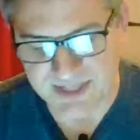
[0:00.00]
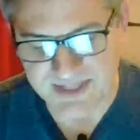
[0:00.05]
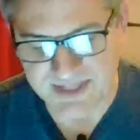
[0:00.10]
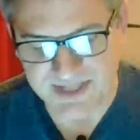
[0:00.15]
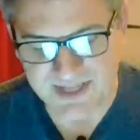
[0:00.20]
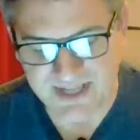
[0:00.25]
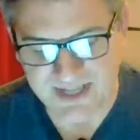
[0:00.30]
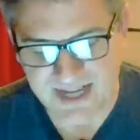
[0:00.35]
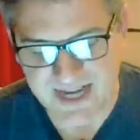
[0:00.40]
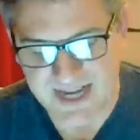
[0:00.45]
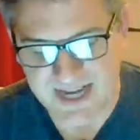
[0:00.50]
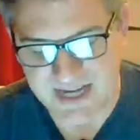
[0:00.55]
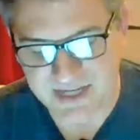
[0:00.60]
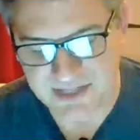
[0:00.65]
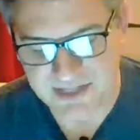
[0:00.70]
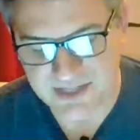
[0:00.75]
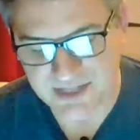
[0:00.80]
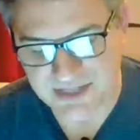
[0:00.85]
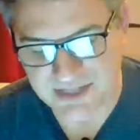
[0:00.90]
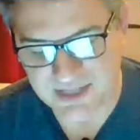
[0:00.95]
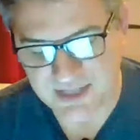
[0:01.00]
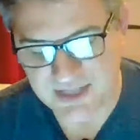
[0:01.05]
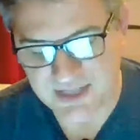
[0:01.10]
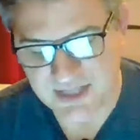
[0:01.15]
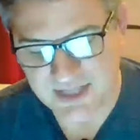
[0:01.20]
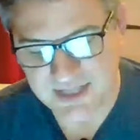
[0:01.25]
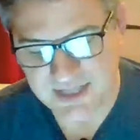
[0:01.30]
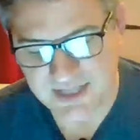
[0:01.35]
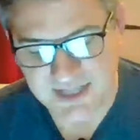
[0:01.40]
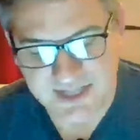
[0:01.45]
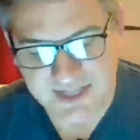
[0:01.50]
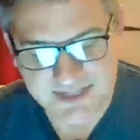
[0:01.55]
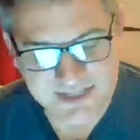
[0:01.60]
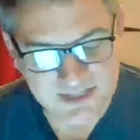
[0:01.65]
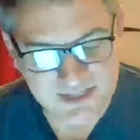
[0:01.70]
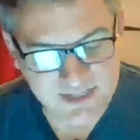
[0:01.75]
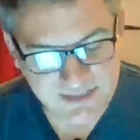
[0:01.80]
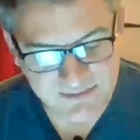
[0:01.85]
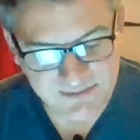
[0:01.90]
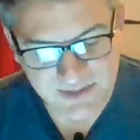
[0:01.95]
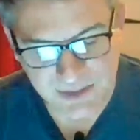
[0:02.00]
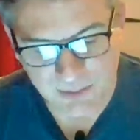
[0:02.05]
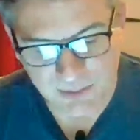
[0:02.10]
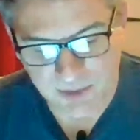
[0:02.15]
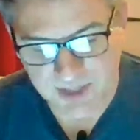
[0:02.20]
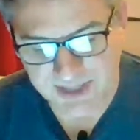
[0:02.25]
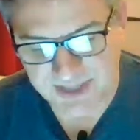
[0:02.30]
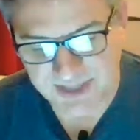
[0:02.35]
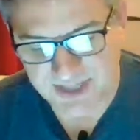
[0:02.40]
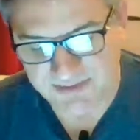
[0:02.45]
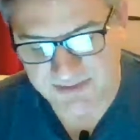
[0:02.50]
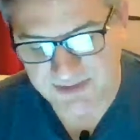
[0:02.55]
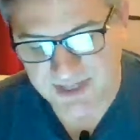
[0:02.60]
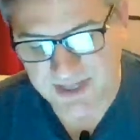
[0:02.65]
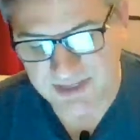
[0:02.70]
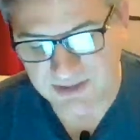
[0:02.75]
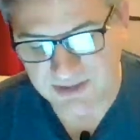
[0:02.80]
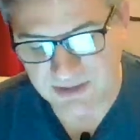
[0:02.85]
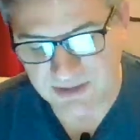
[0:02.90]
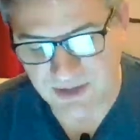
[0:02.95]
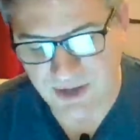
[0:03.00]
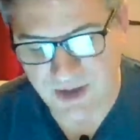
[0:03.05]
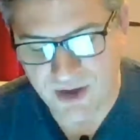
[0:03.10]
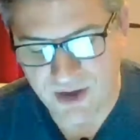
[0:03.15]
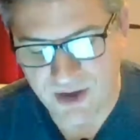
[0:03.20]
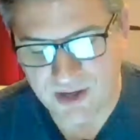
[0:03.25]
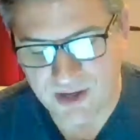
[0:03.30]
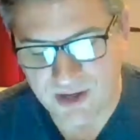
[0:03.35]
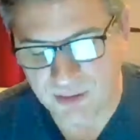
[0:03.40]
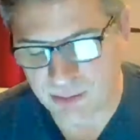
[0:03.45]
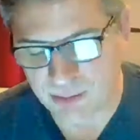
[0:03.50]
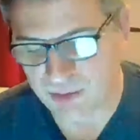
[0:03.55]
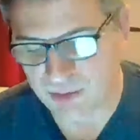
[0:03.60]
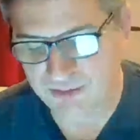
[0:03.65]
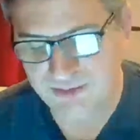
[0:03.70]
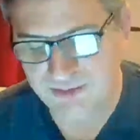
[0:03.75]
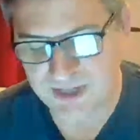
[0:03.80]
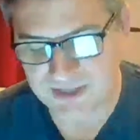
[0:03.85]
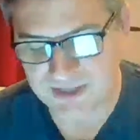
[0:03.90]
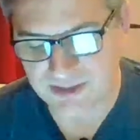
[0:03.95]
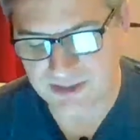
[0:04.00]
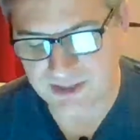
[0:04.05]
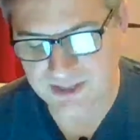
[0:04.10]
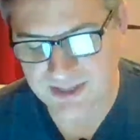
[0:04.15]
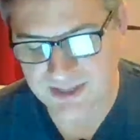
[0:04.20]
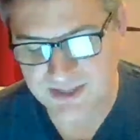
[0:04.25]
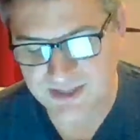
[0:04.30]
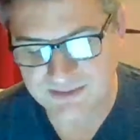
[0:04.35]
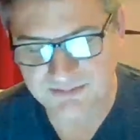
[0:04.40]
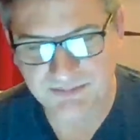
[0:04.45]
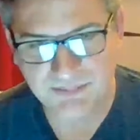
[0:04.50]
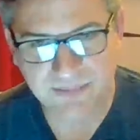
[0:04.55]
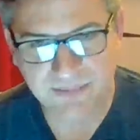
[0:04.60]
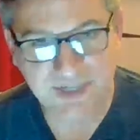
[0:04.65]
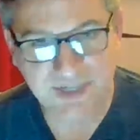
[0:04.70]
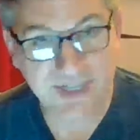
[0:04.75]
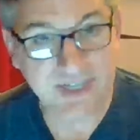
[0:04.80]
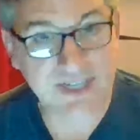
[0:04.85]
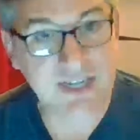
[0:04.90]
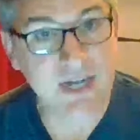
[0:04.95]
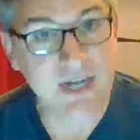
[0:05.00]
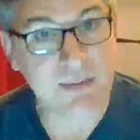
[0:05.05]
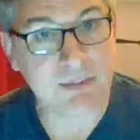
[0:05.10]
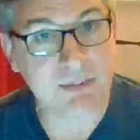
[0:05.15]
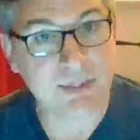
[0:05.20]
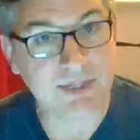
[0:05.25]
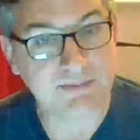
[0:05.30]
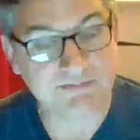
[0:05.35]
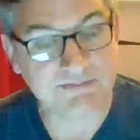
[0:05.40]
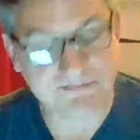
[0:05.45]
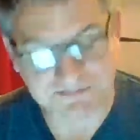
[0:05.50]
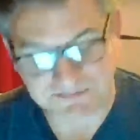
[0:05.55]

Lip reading: into the edge. Gus lifted one, giving it a long, approving look. "A cup."